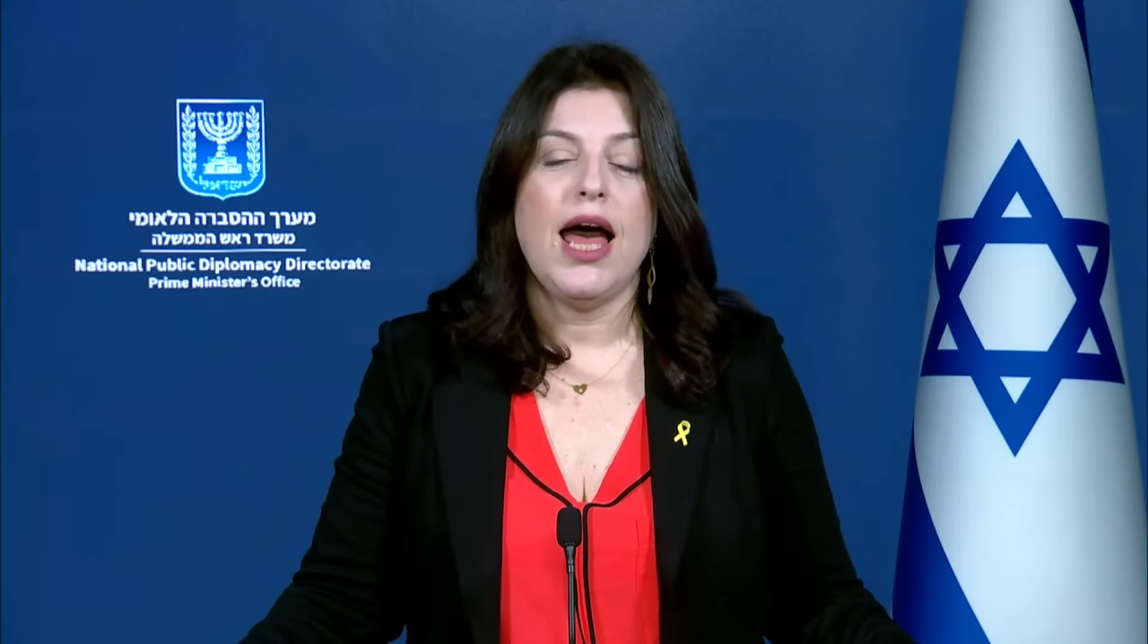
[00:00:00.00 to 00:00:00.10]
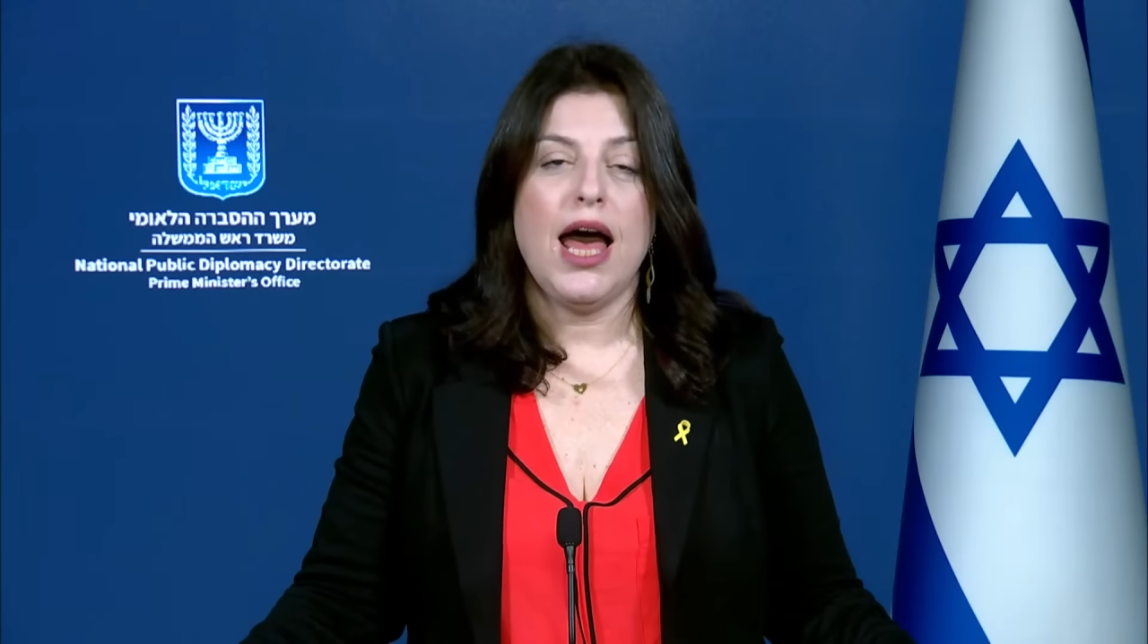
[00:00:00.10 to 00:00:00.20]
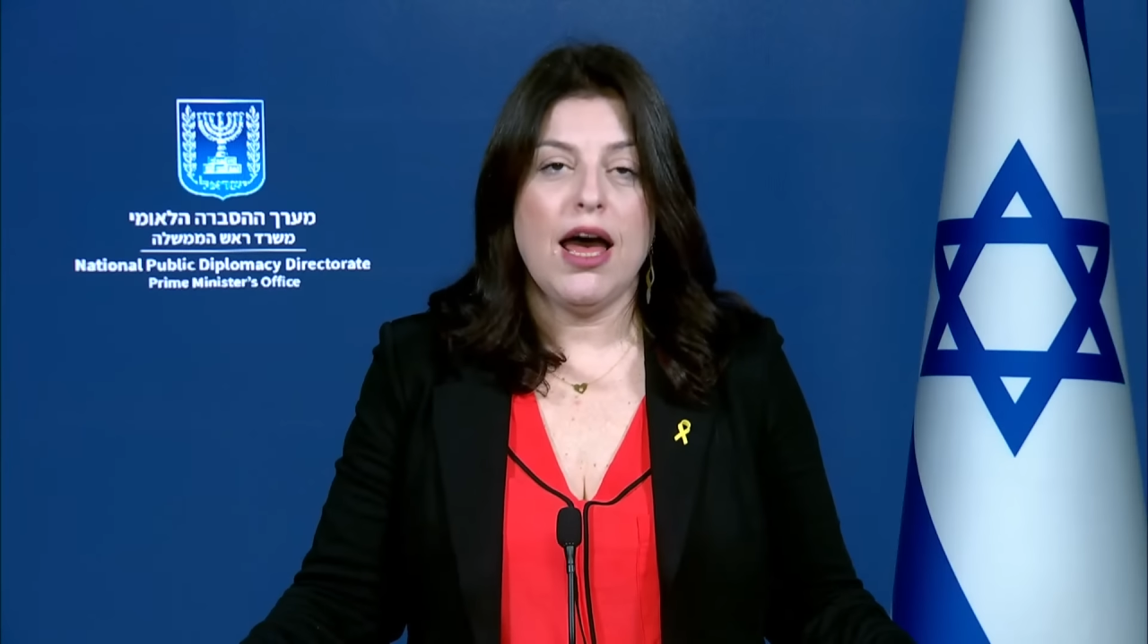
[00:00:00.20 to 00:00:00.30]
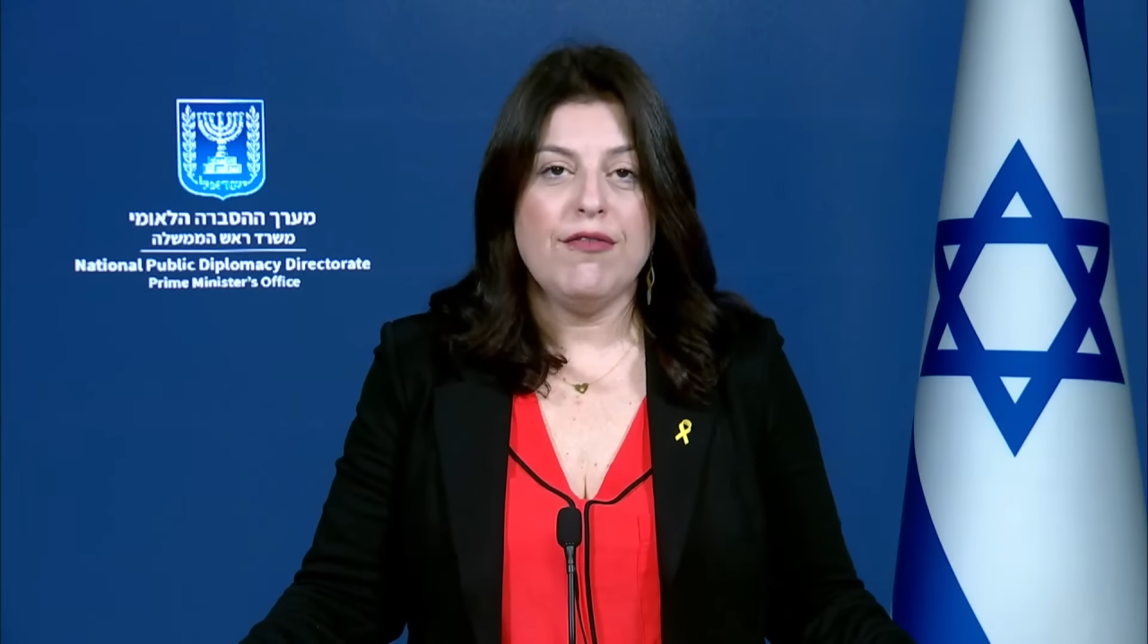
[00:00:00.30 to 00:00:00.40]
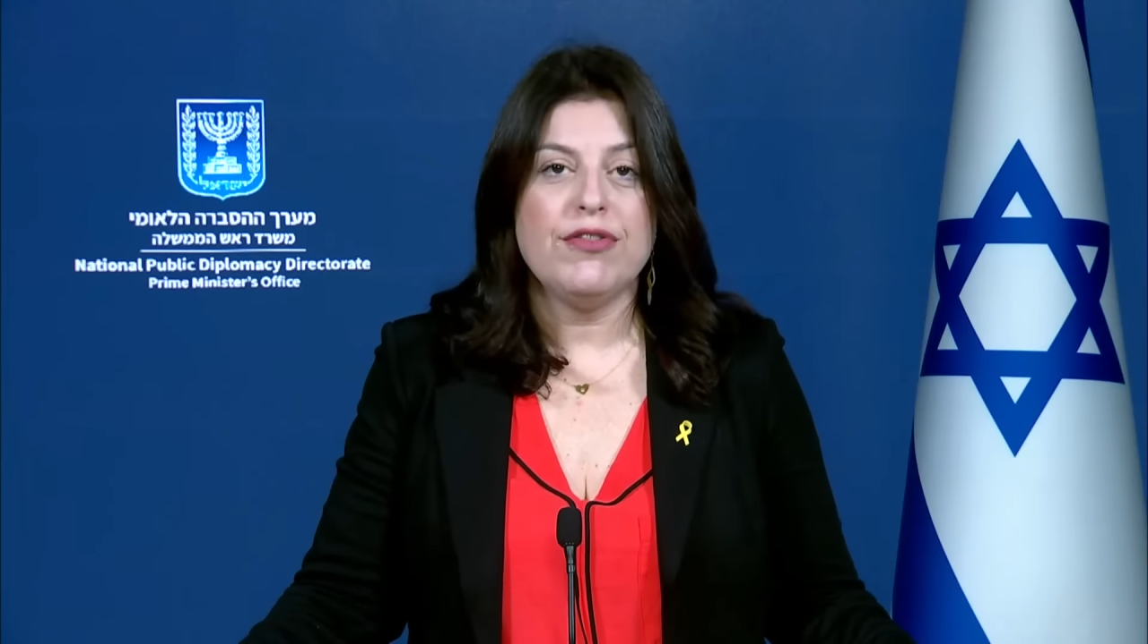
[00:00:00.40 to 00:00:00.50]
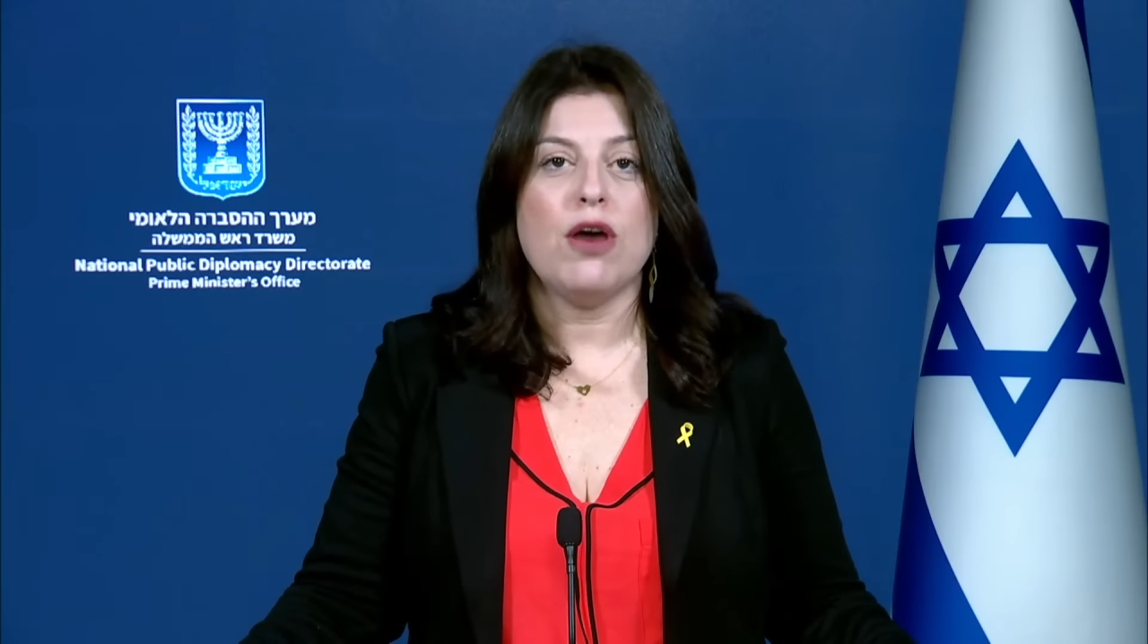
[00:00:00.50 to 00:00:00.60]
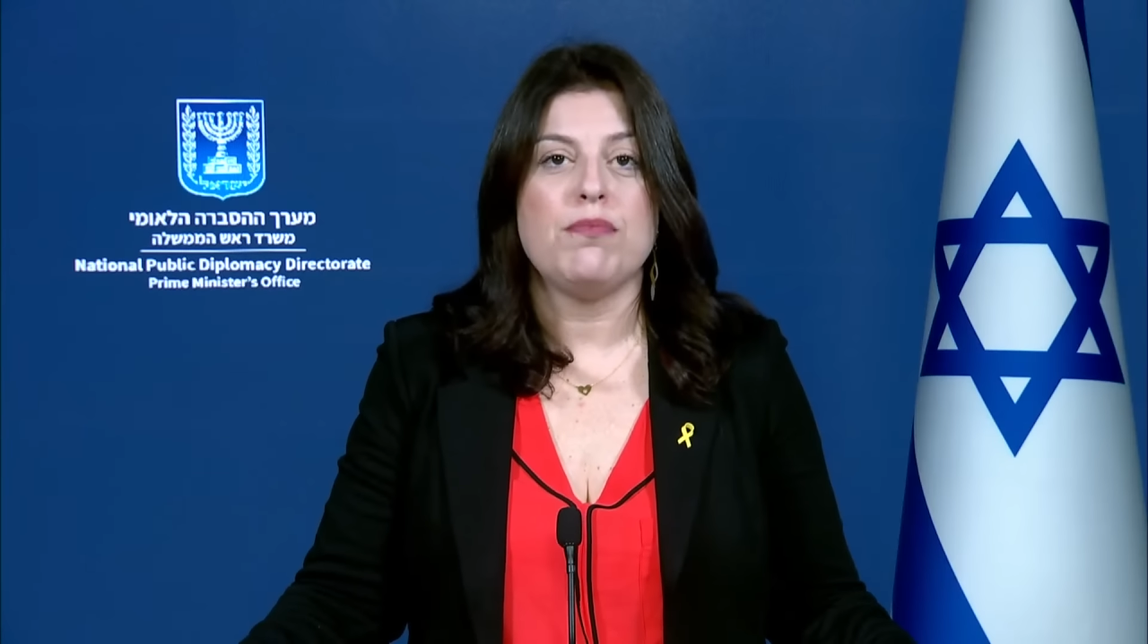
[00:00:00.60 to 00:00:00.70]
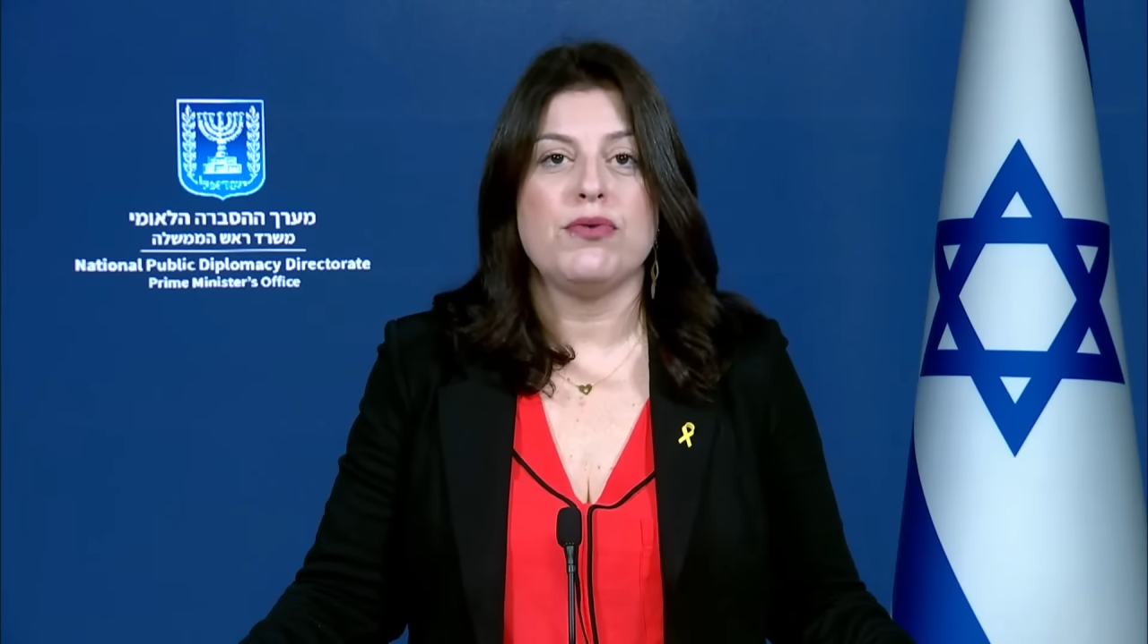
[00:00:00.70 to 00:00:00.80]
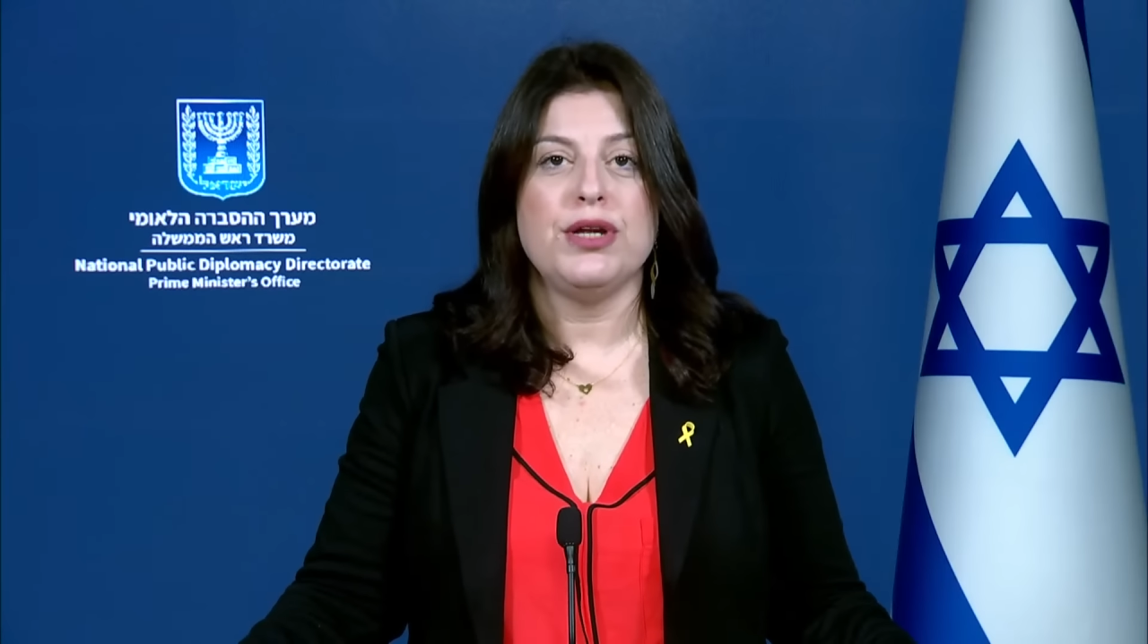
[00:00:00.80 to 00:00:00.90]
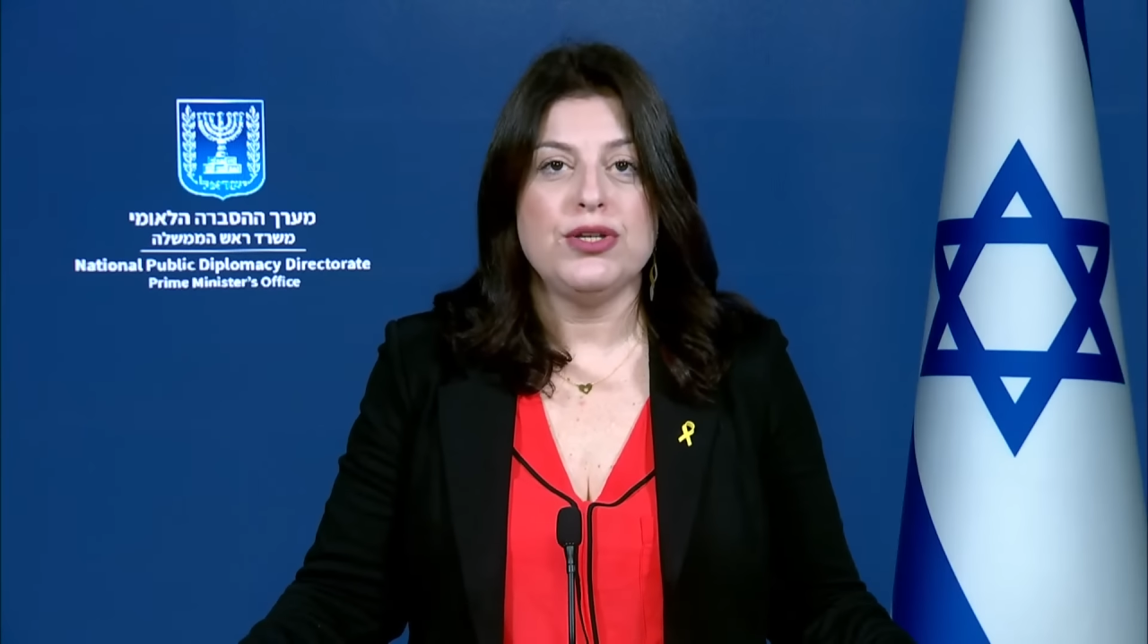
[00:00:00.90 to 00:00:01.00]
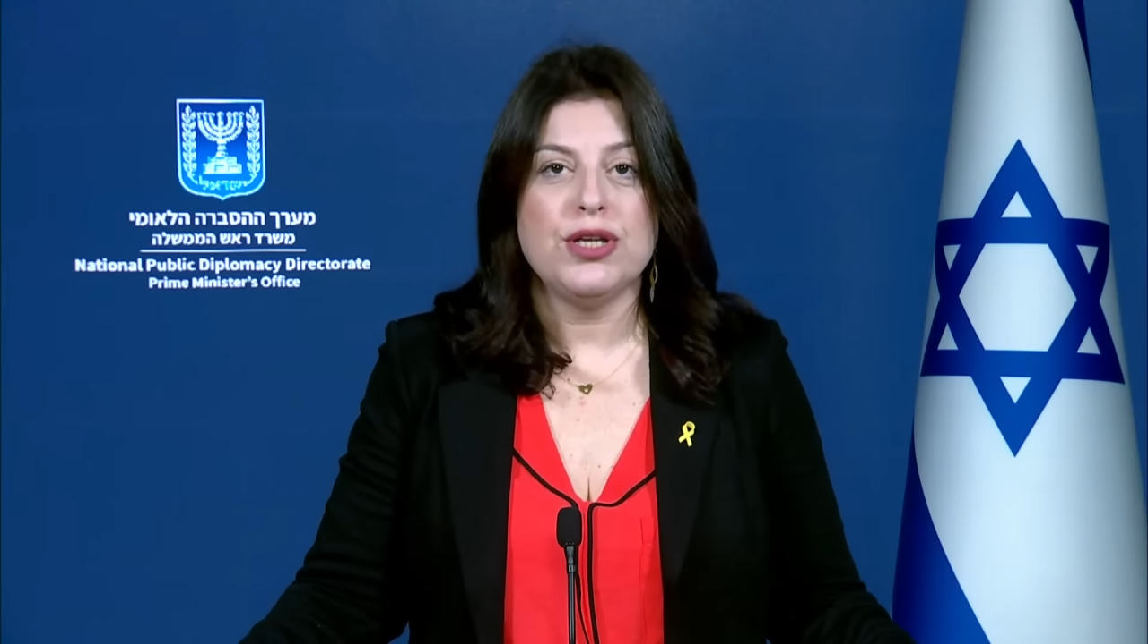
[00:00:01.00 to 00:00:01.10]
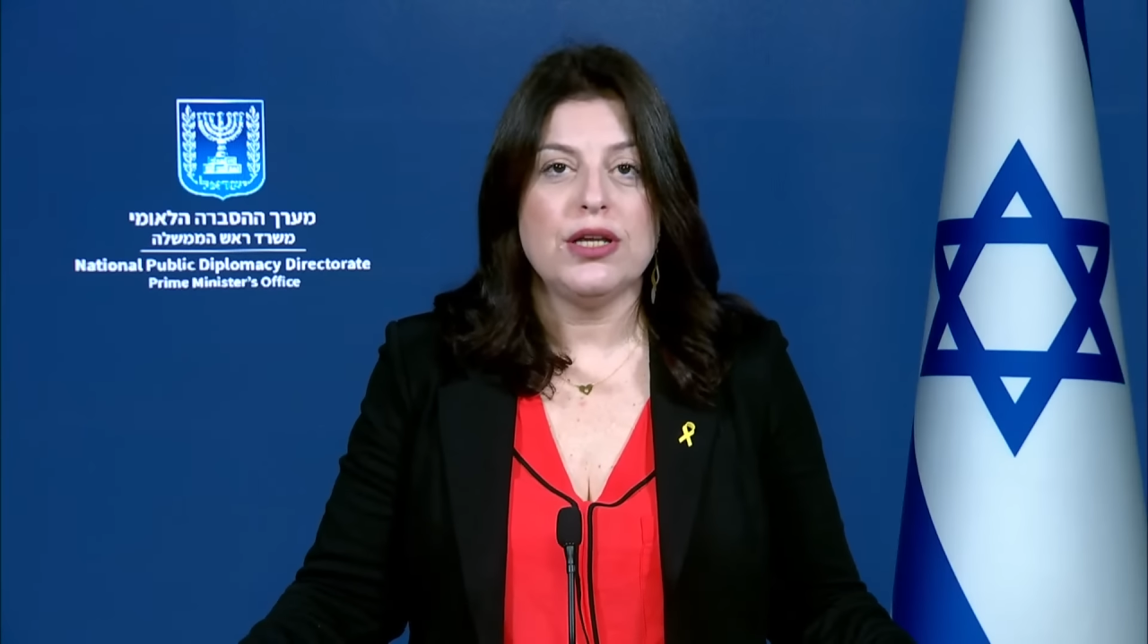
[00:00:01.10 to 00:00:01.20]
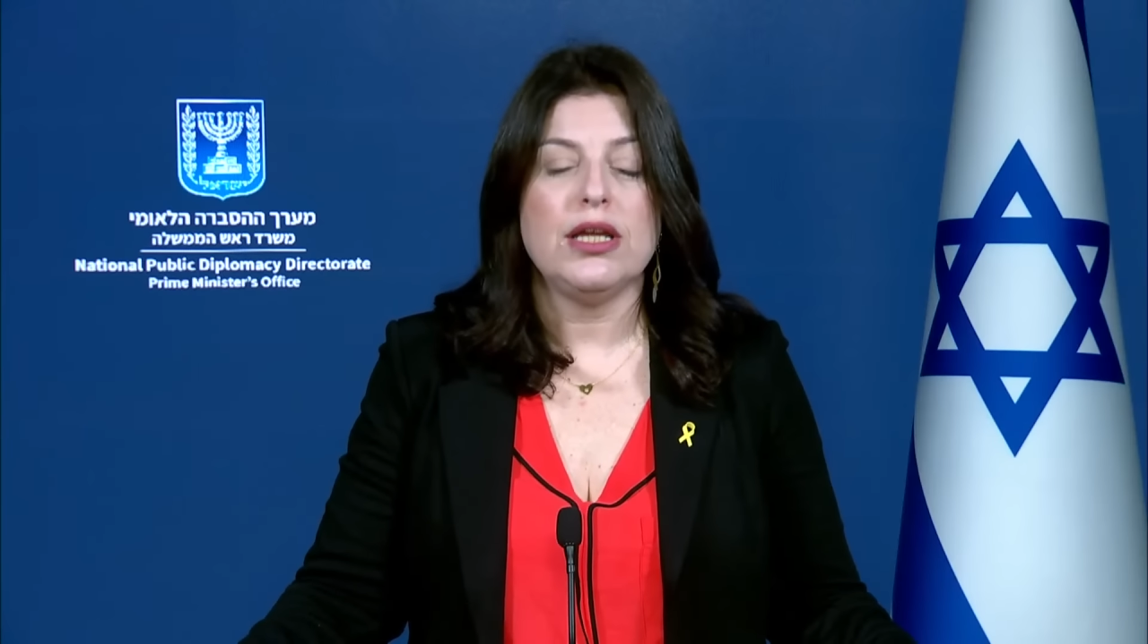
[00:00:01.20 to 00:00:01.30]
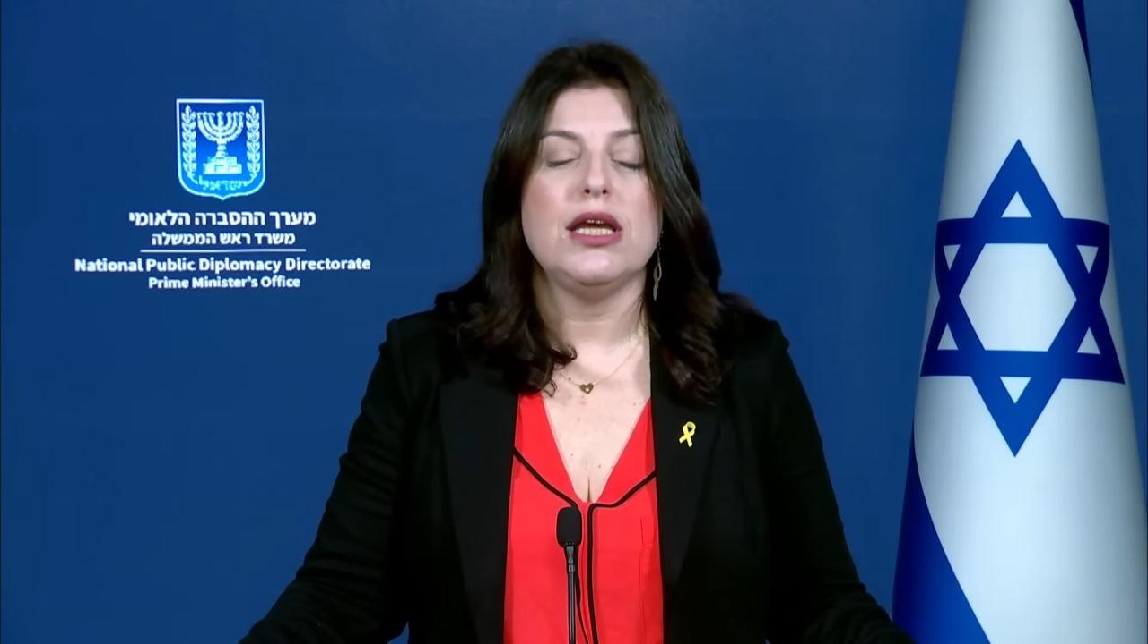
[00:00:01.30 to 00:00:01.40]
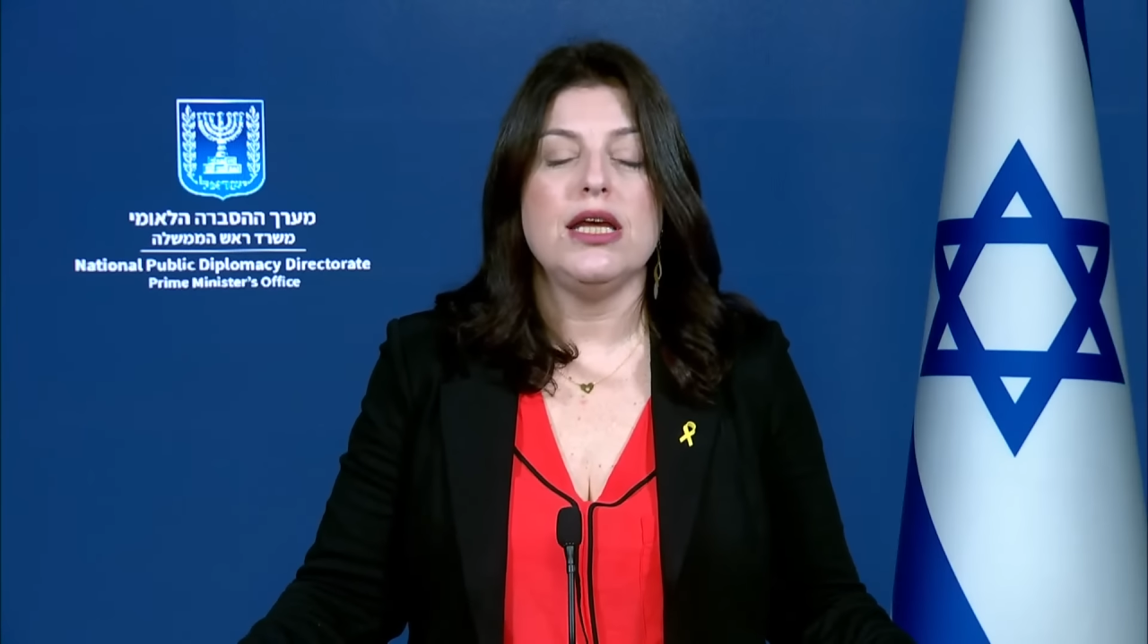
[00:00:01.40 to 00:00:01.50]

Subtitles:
have the operation